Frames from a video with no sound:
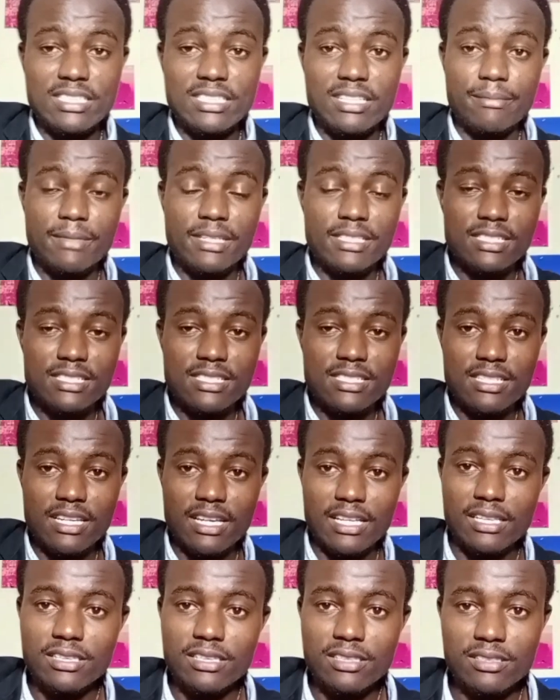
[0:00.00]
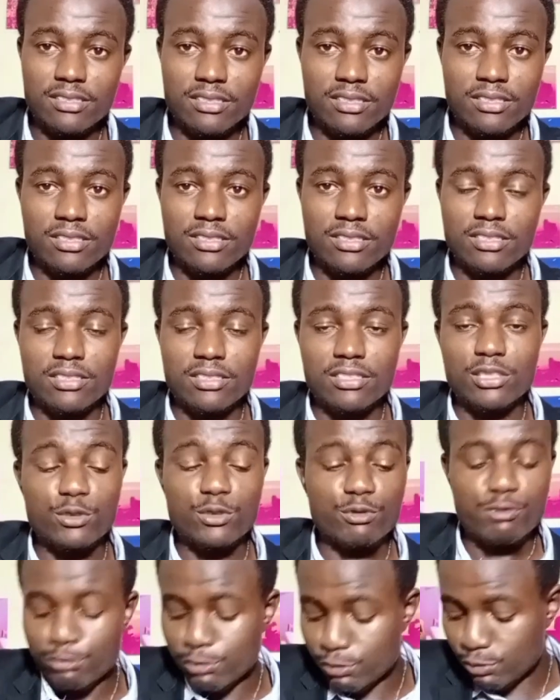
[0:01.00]
the major scale
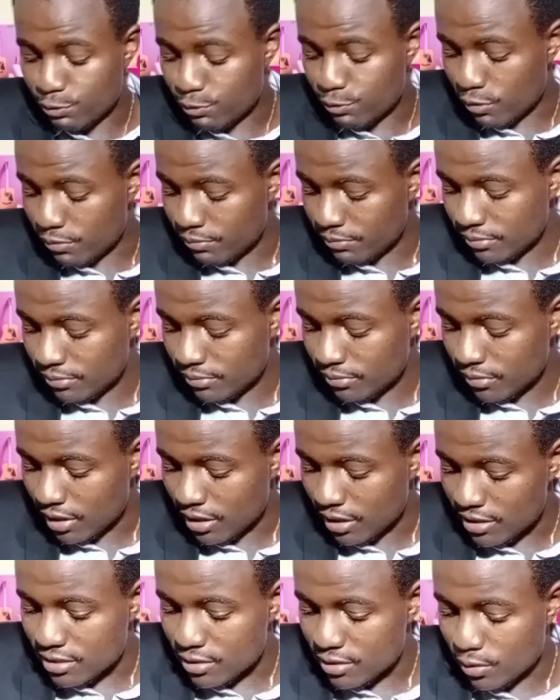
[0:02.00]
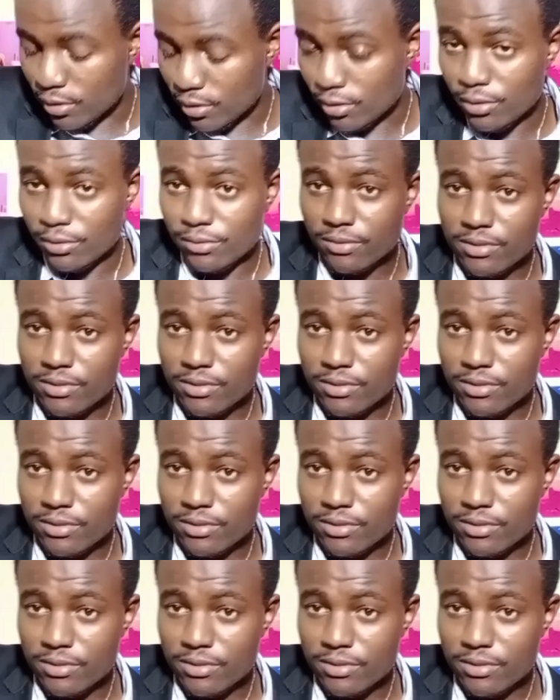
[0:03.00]
to form a solo.